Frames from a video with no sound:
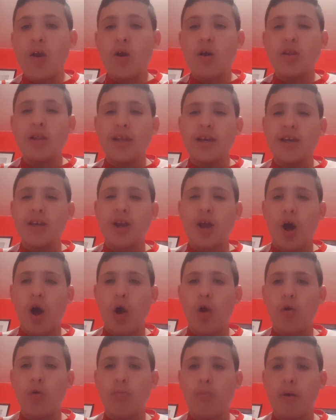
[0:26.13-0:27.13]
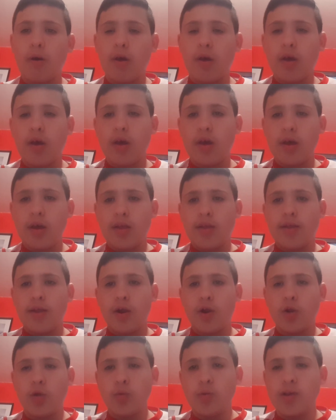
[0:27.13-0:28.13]
Lincoln at home.
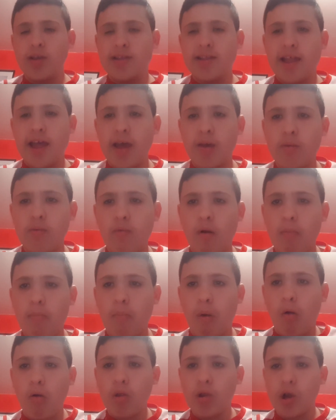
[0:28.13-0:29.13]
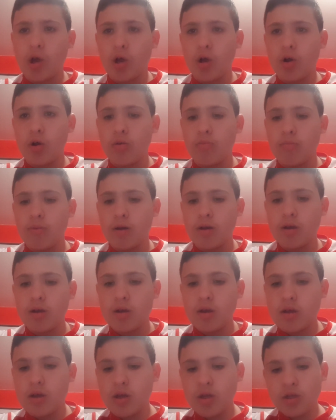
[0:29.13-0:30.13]
Then New Year's Day we've got Bolton at home.
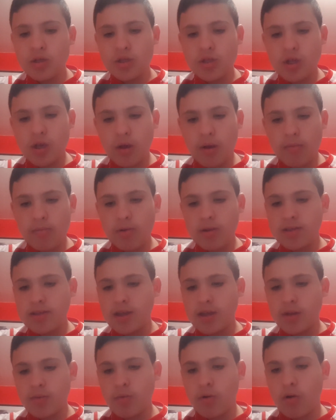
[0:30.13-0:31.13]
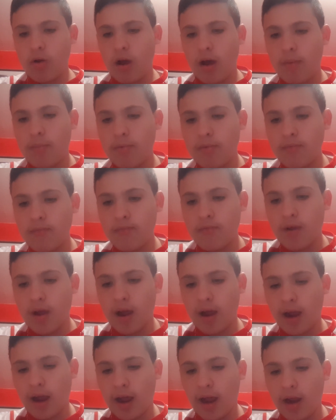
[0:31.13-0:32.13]
So I'm going to tell you what happened
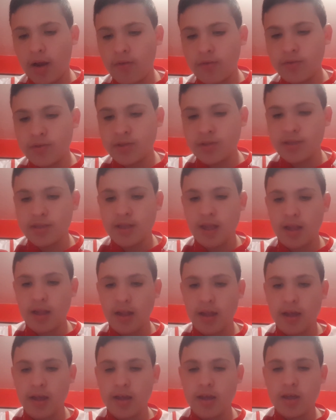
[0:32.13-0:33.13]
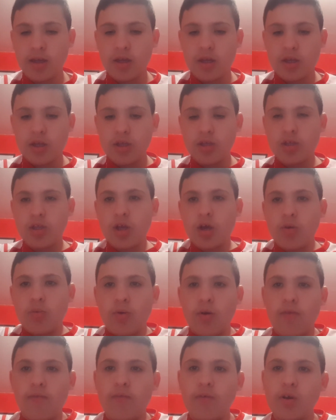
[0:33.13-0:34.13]
at Accrington Stanley. So
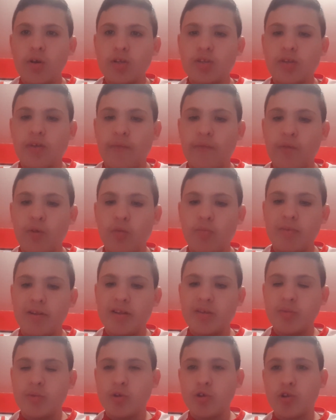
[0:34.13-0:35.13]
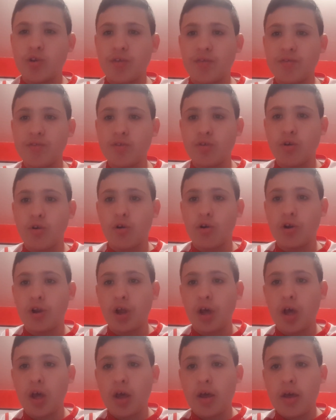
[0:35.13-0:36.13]
first few minutes we should have scored,
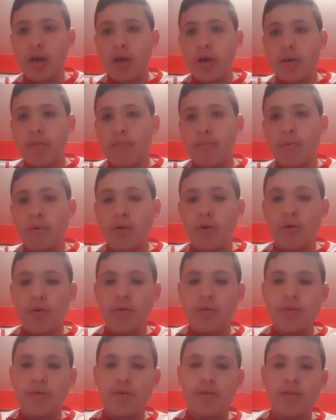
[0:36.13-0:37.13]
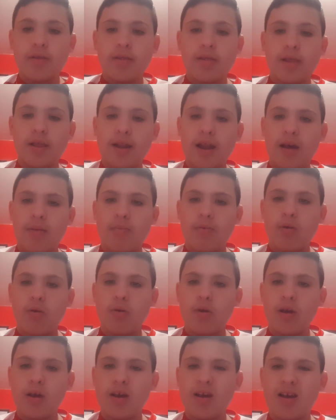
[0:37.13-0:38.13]
but Lidap,
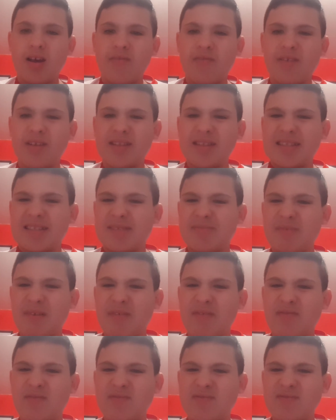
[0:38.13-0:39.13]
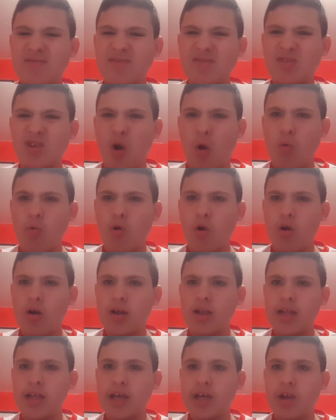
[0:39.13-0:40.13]
I think Smith's goal got
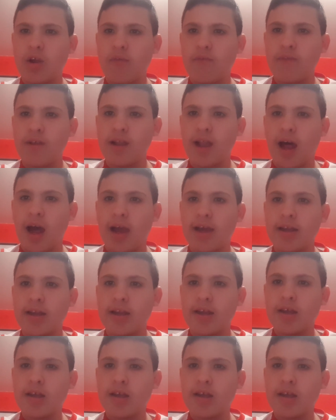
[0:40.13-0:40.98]
cleared off the line.